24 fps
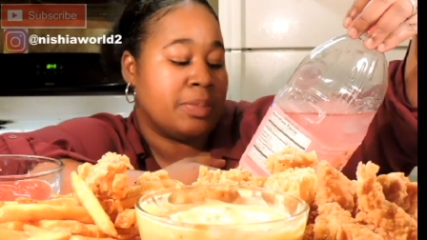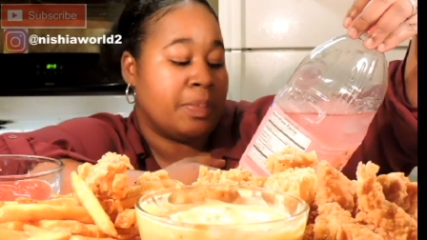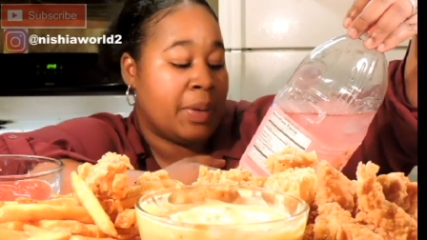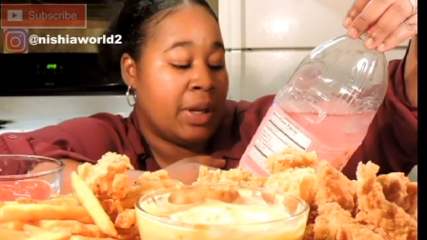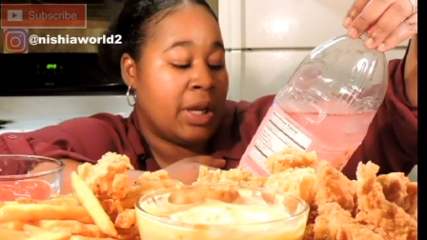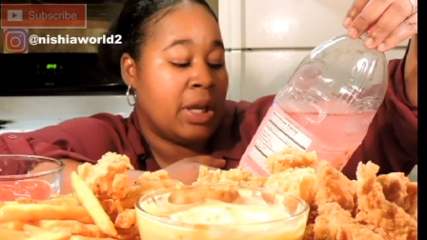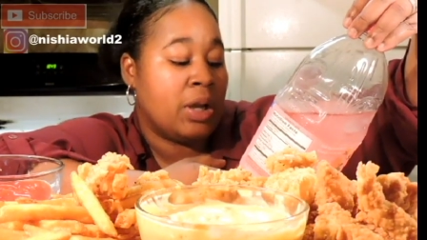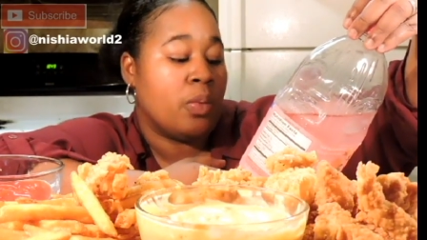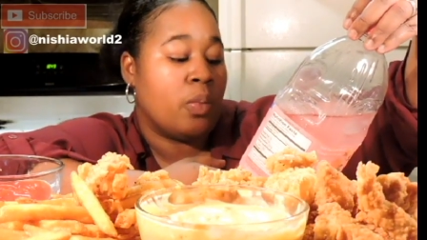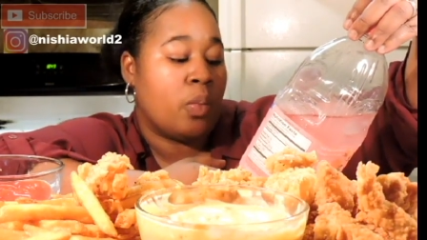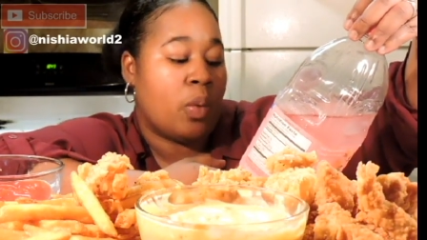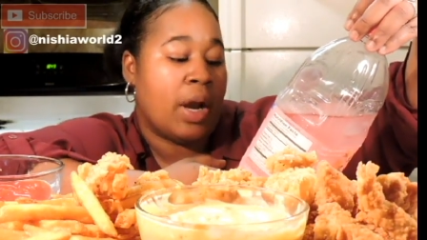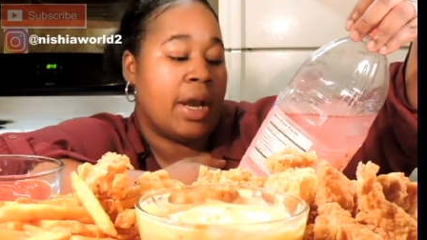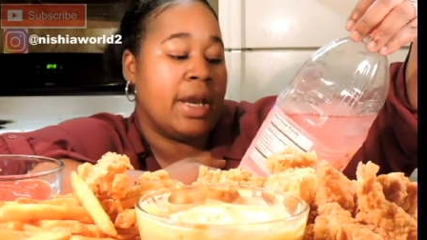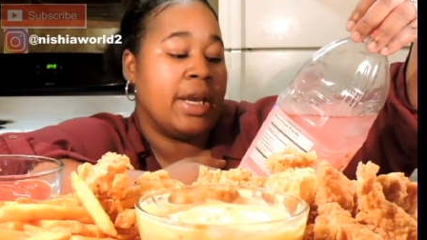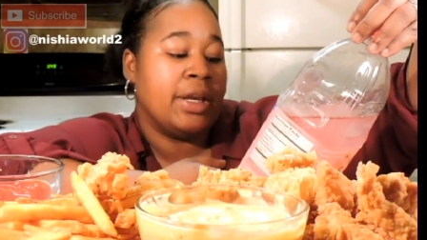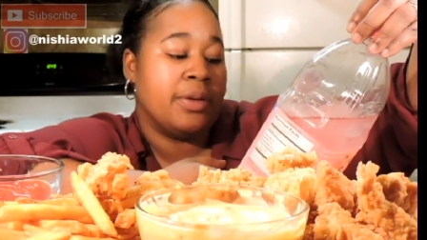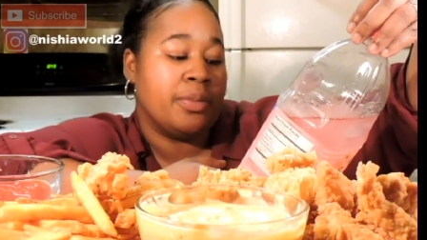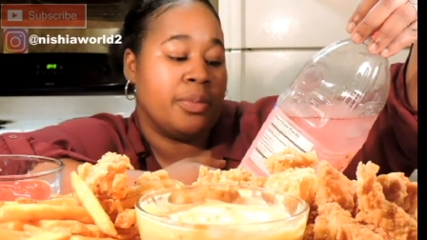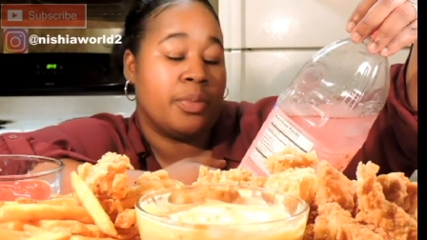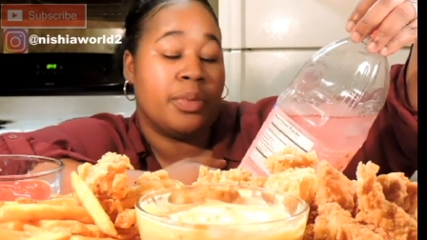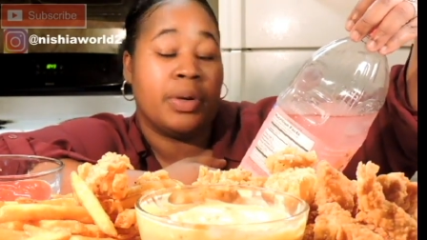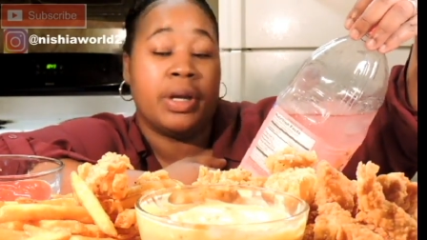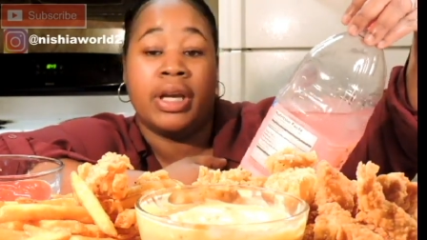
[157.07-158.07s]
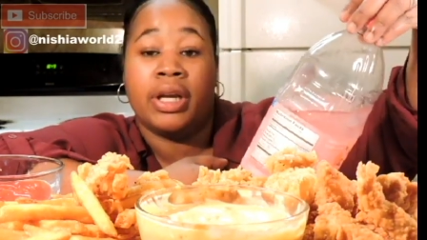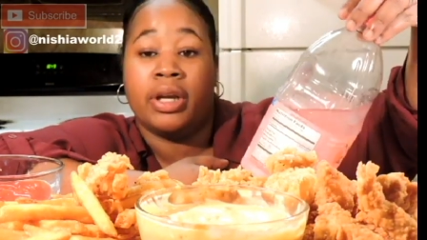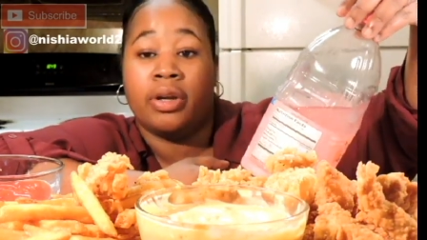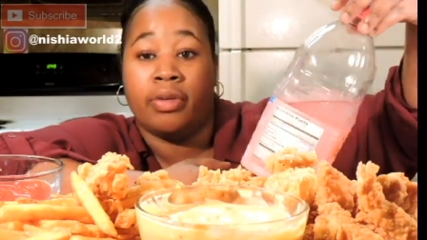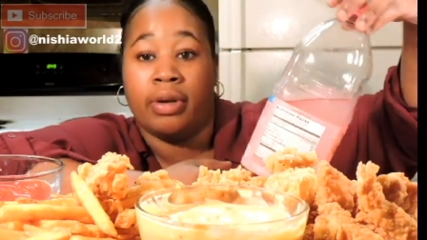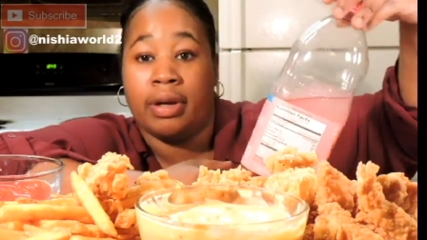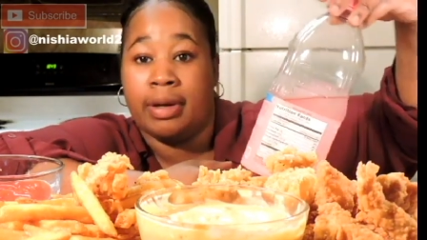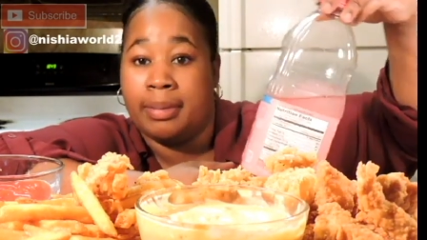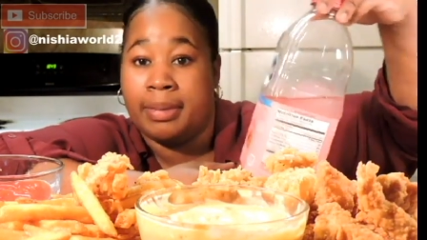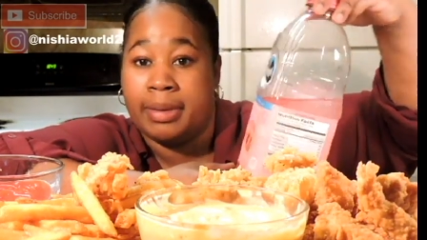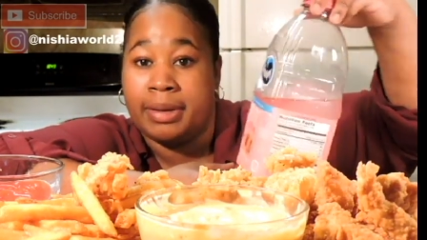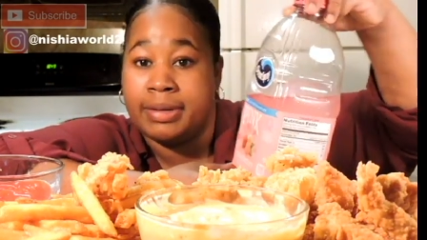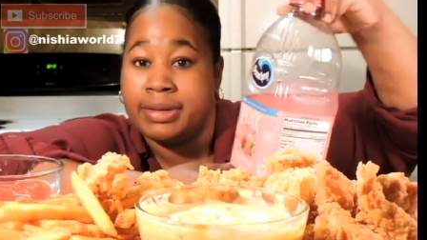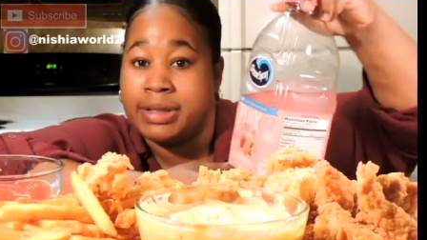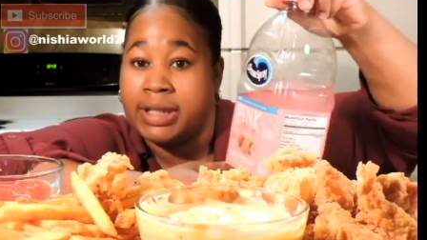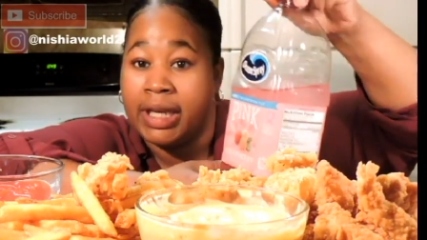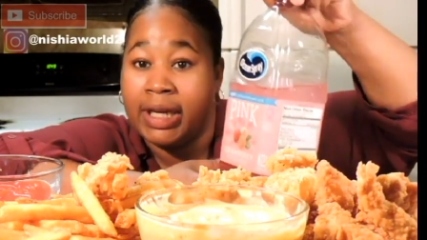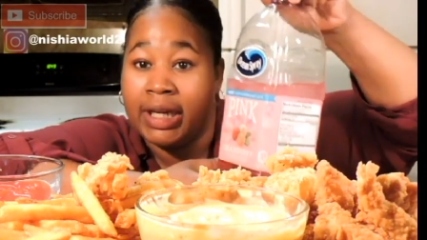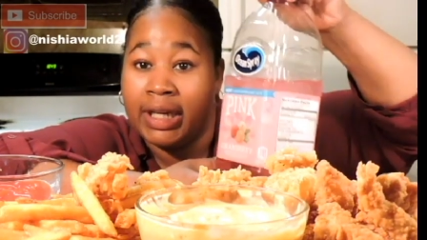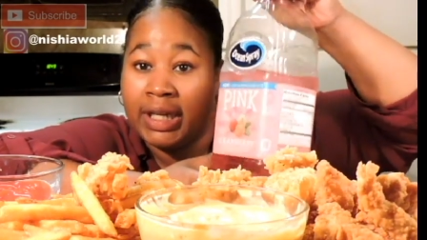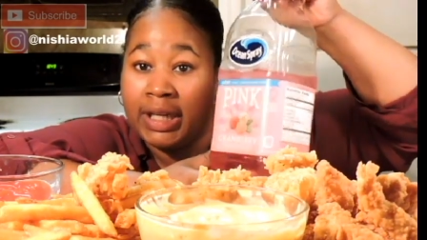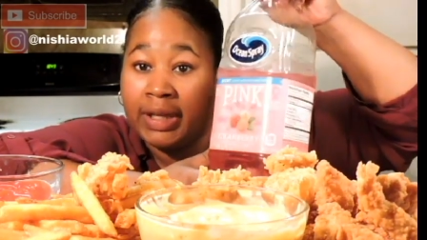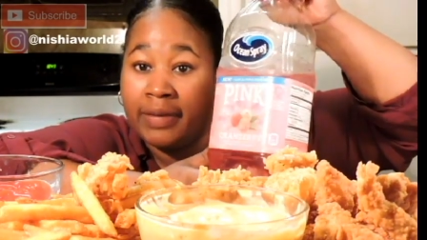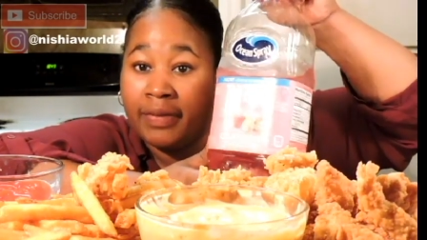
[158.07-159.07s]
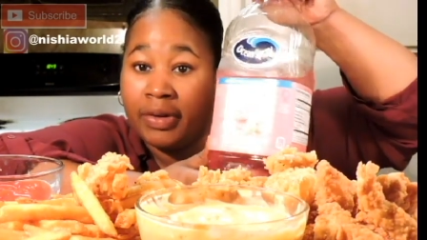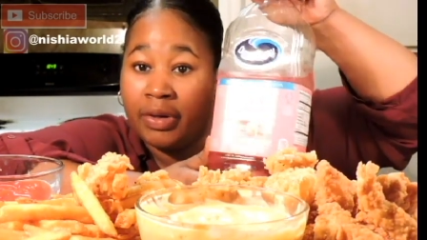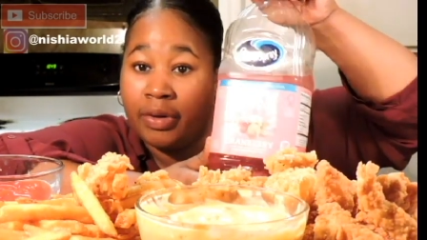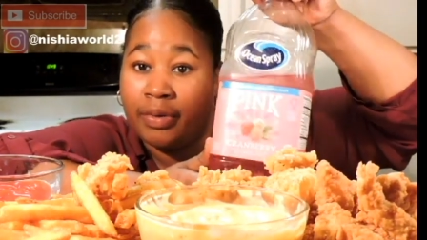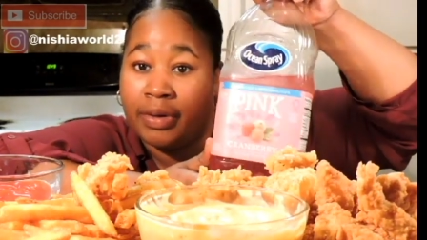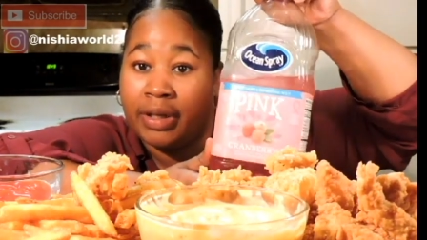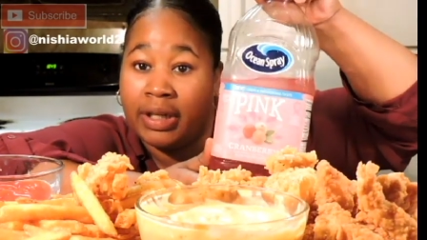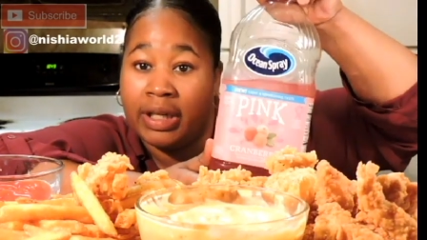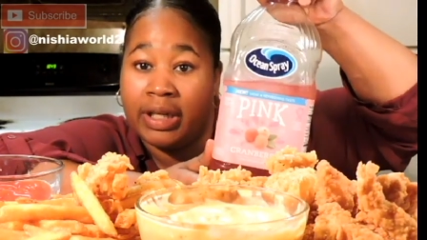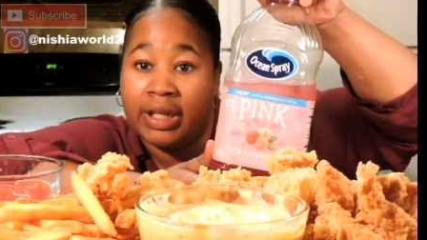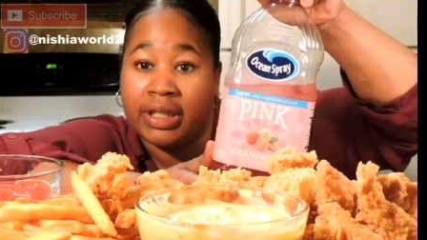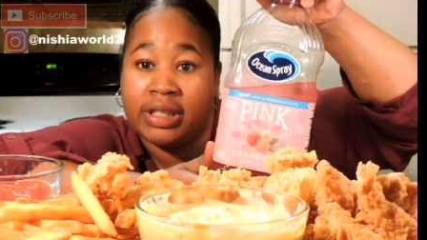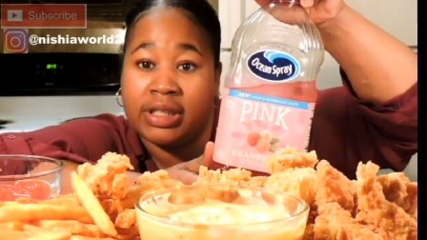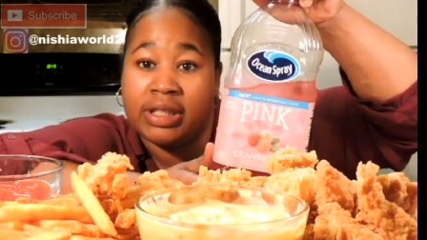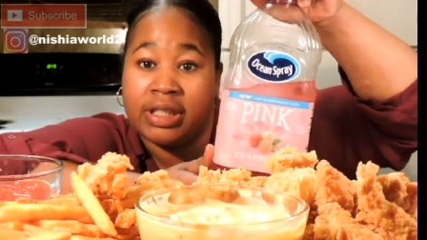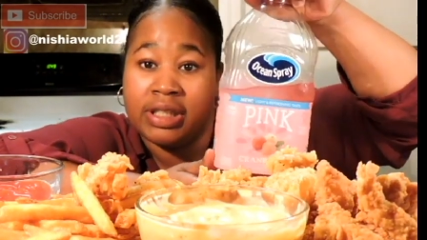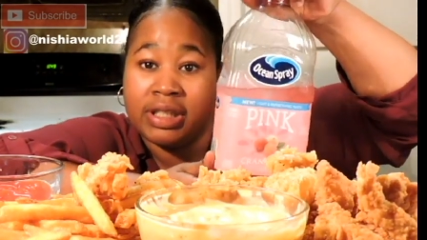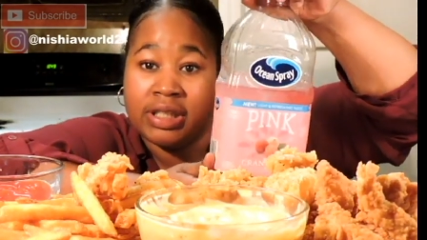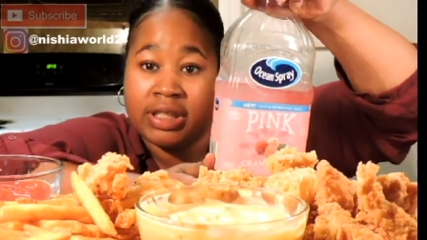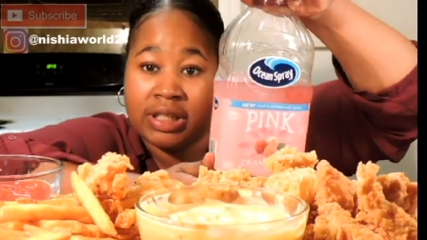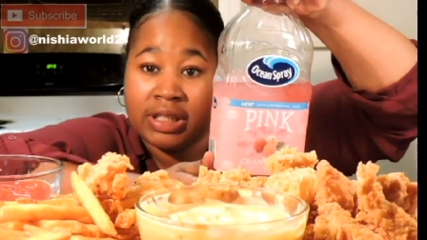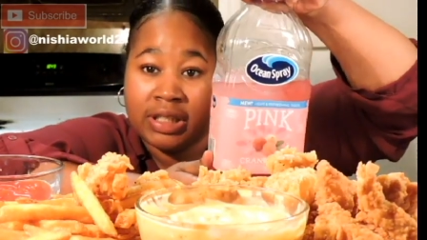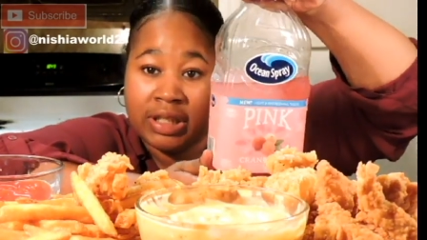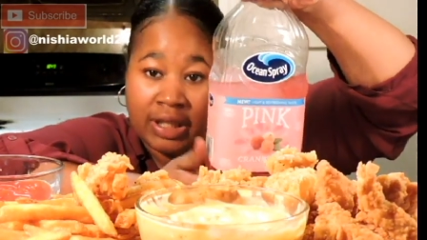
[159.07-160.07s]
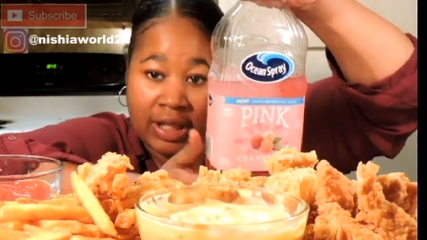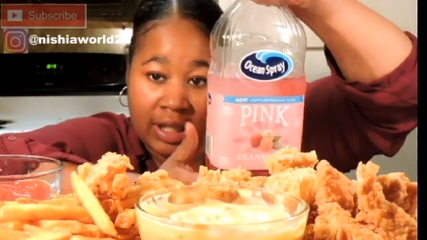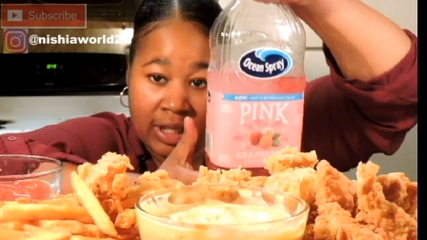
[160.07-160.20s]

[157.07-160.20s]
Pink, white, and red cranberries. I didn't even know that existed.